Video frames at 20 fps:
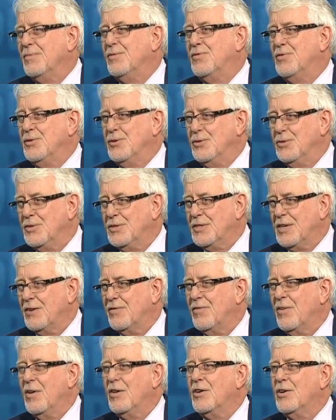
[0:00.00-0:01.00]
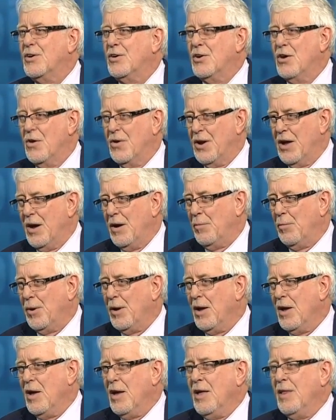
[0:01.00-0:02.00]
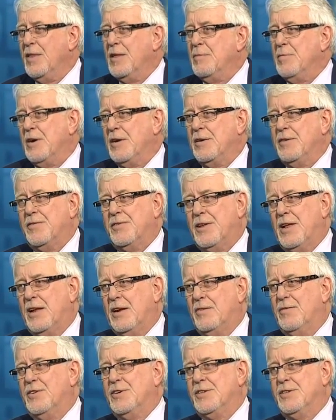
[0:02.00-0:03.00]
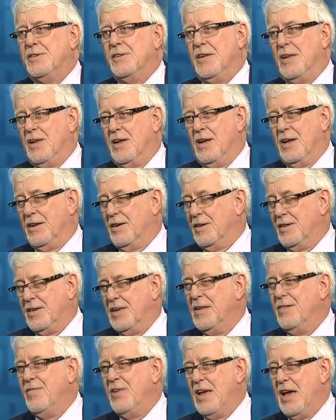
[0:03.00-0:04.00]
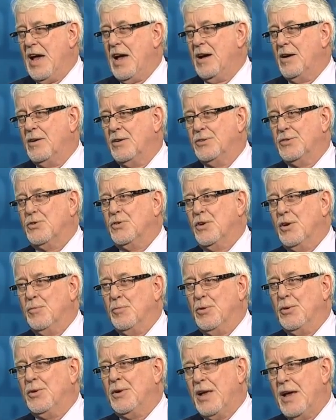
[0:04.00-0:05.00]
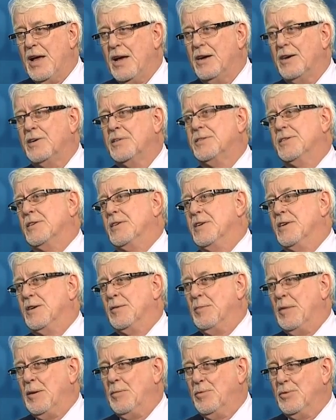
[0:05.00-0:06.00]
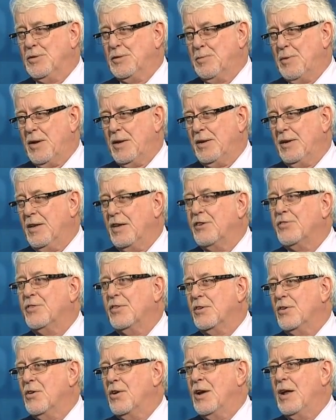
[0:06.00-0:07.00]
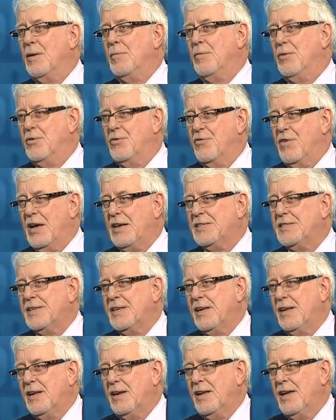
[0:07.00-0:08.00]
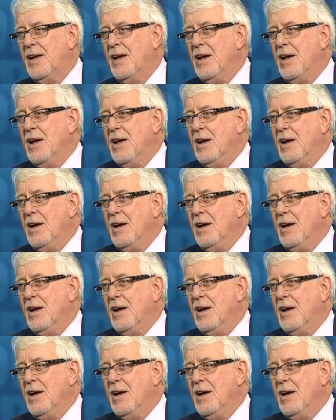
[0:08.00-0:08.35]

foods have gone up. The amount of television and TV hours or computer hours that young people spend has gone up drastically.